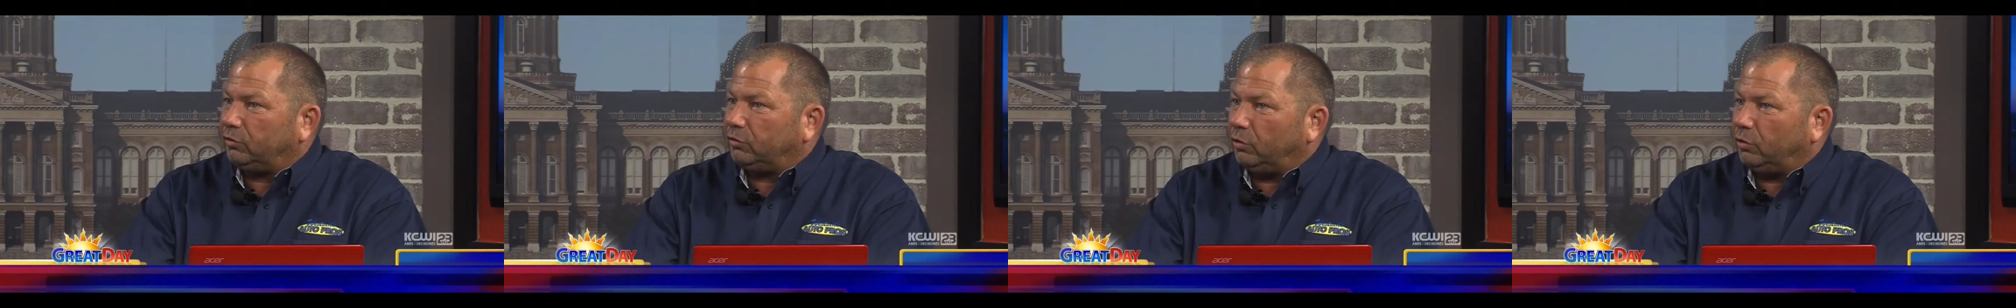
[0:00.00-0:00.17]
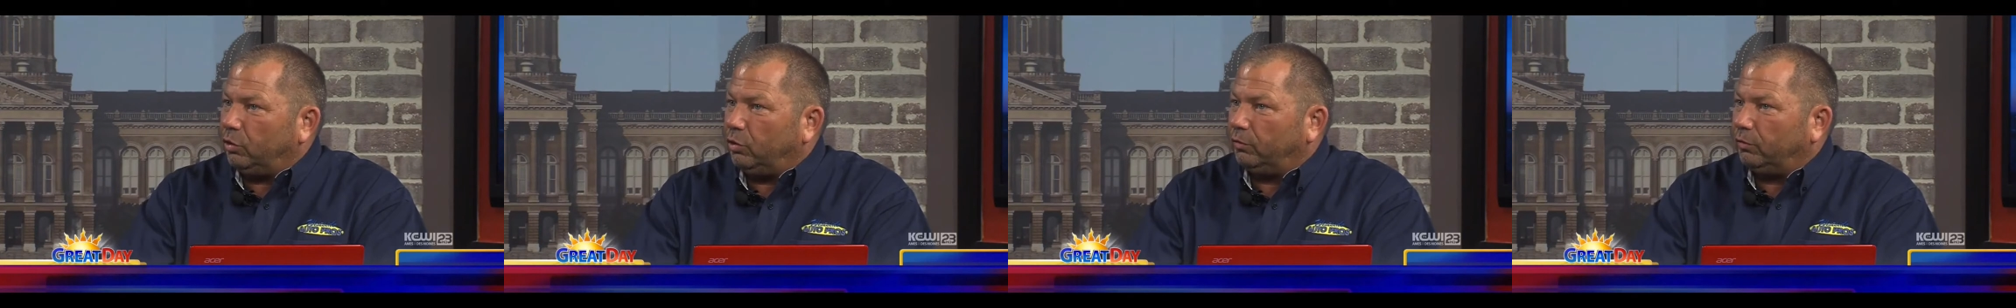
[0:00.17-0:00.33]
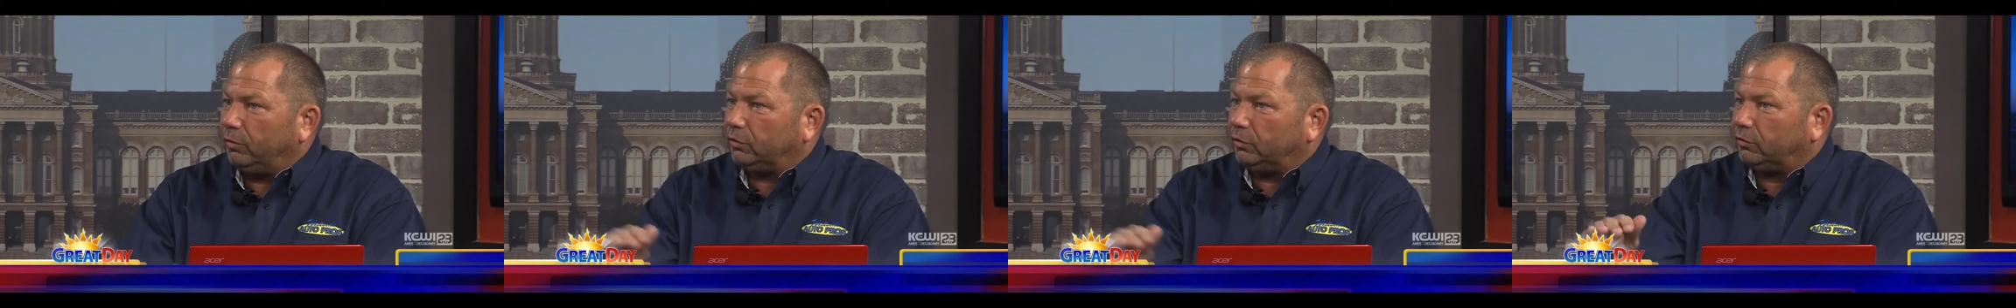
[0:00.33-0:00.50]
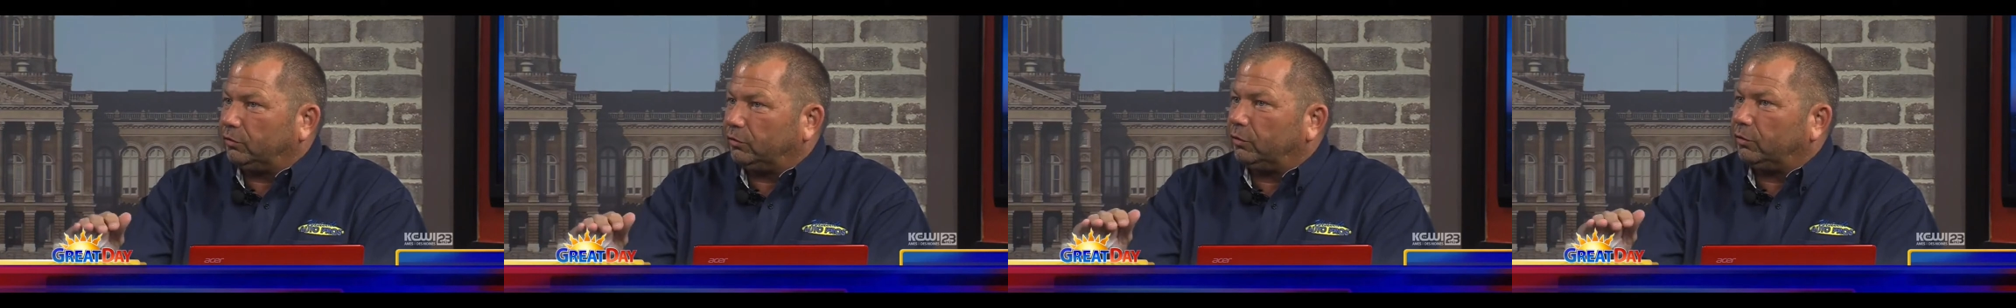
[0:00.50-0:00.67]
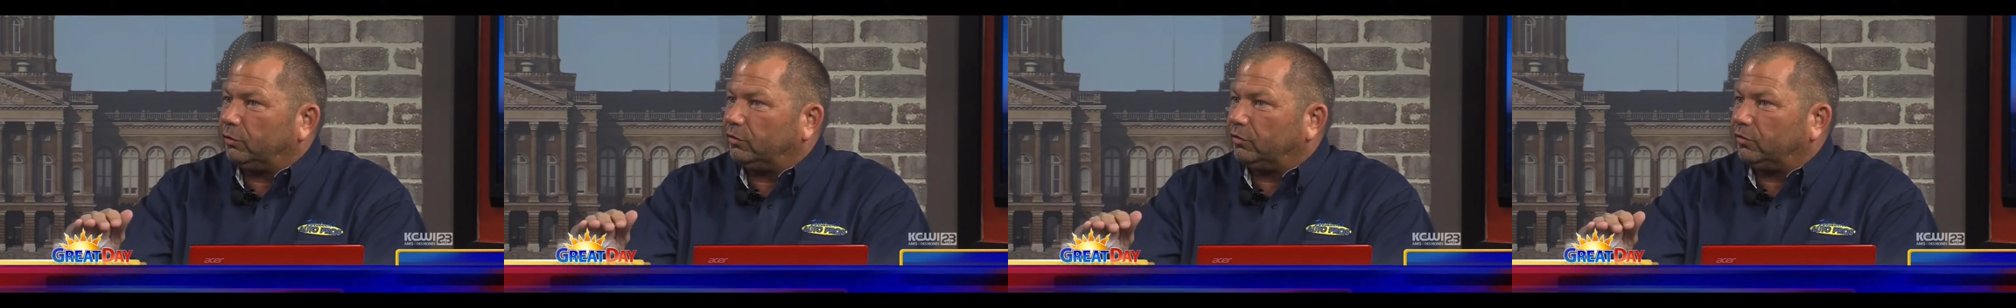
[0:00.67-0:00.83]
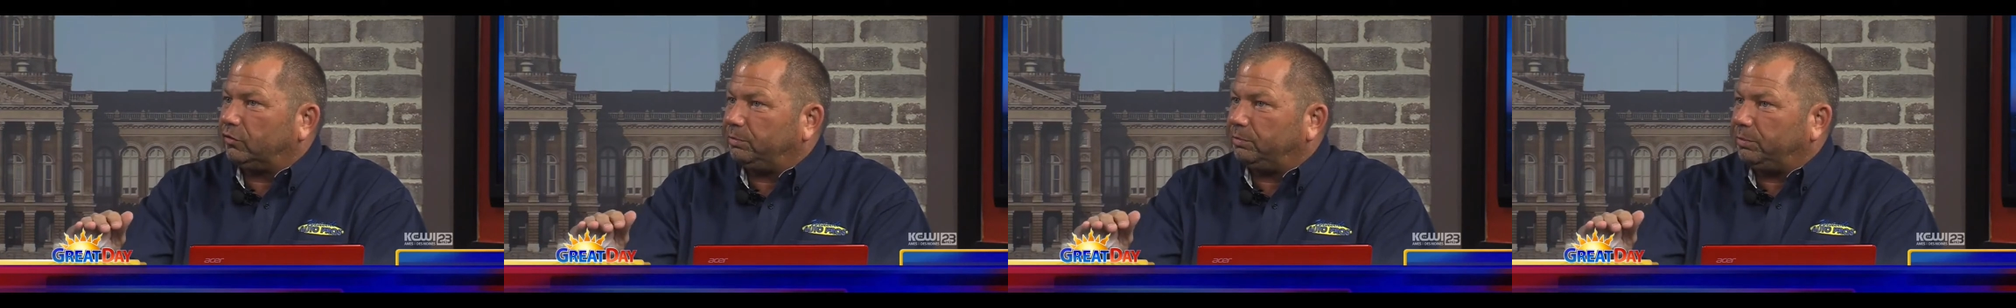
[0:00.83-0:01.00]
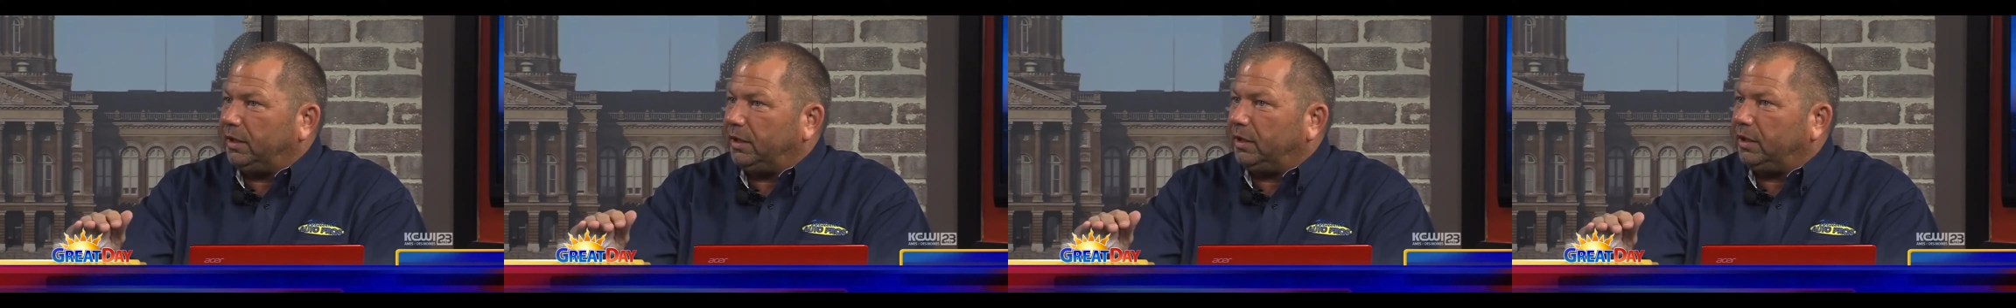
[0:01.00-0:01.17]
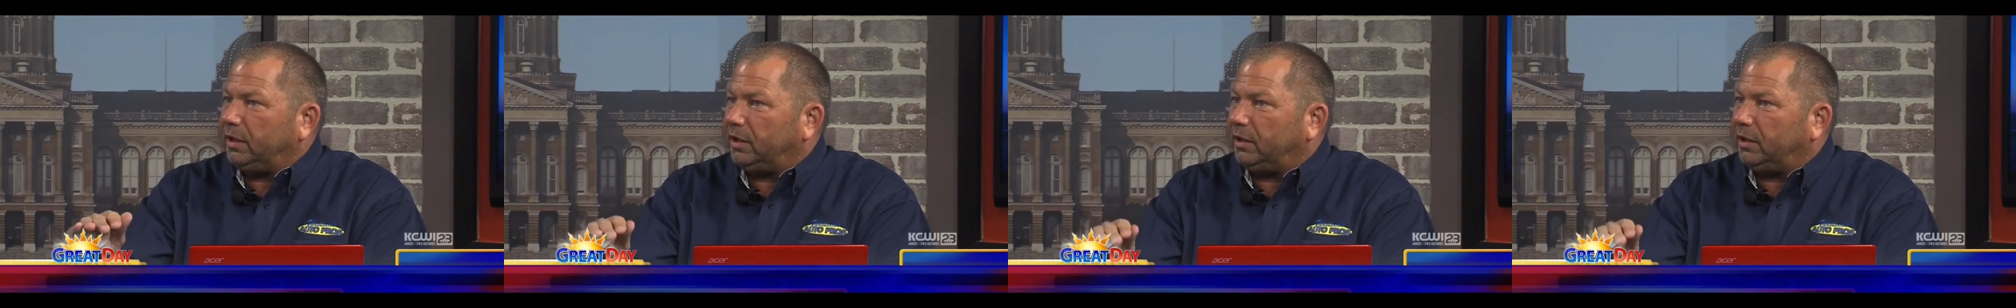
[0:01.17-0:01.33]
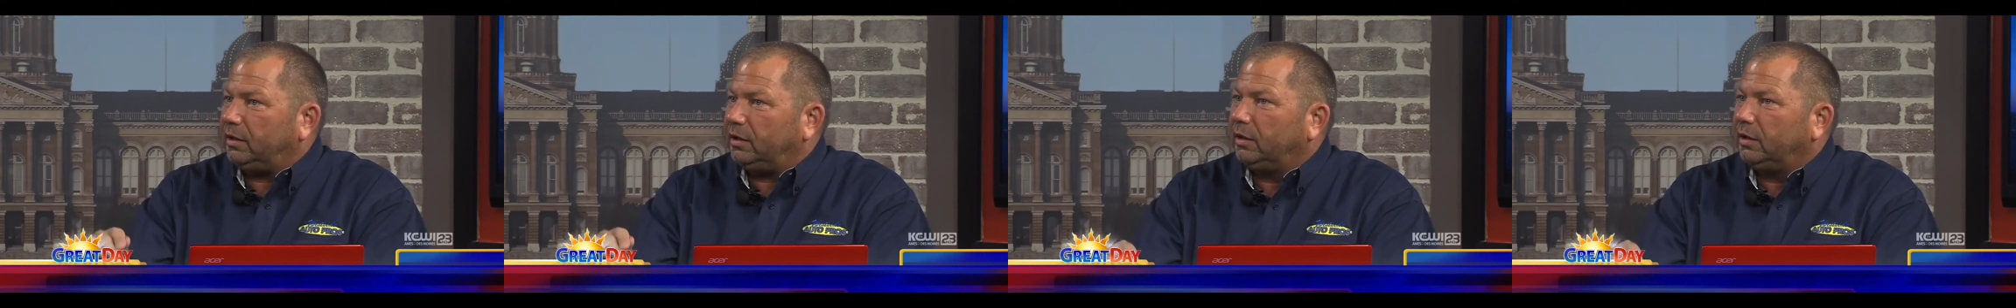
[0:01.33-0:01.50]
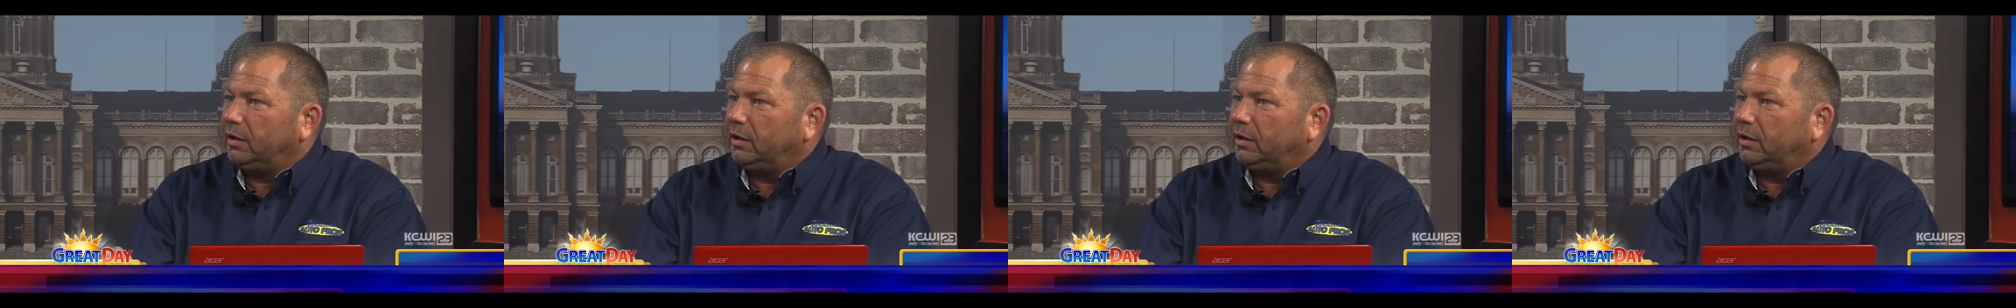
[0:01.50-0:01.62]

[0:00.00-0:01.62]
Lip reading: so over a certain speed,